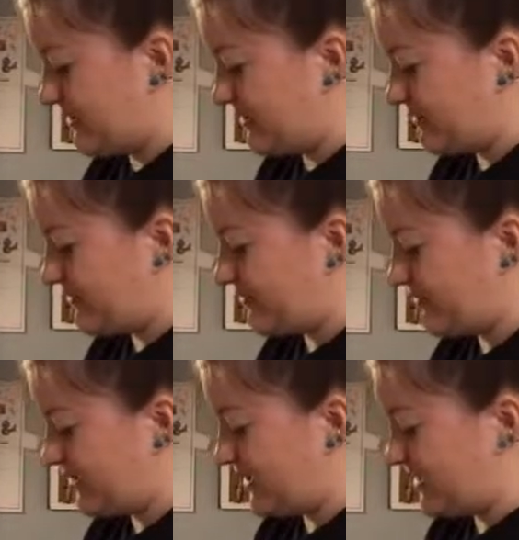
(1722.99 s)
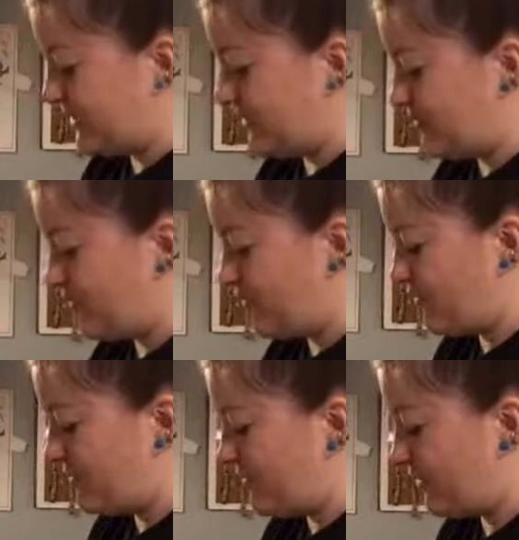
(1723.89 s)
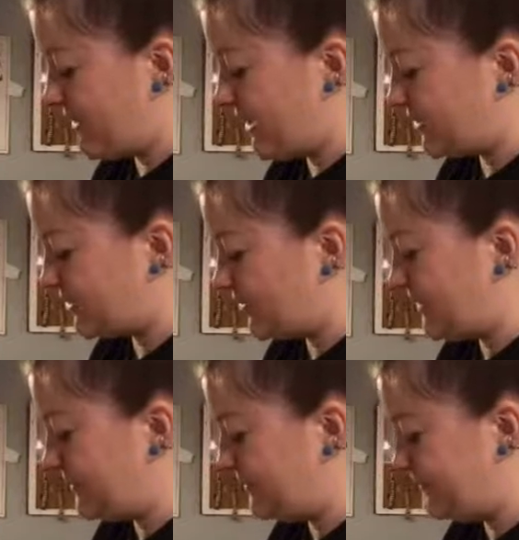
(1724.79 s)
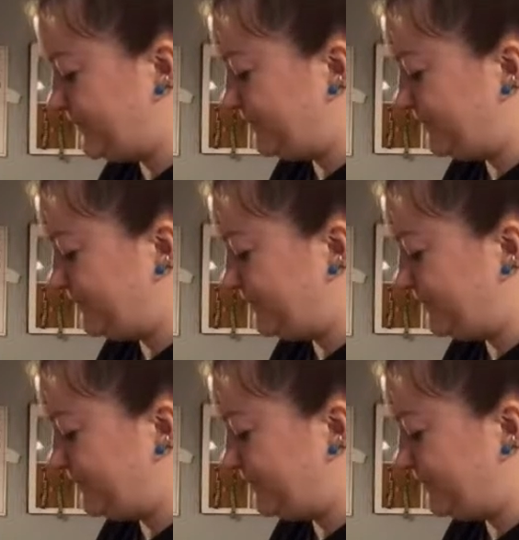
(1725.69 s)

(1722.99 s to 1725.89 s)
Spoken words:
All right, getting one more batch going.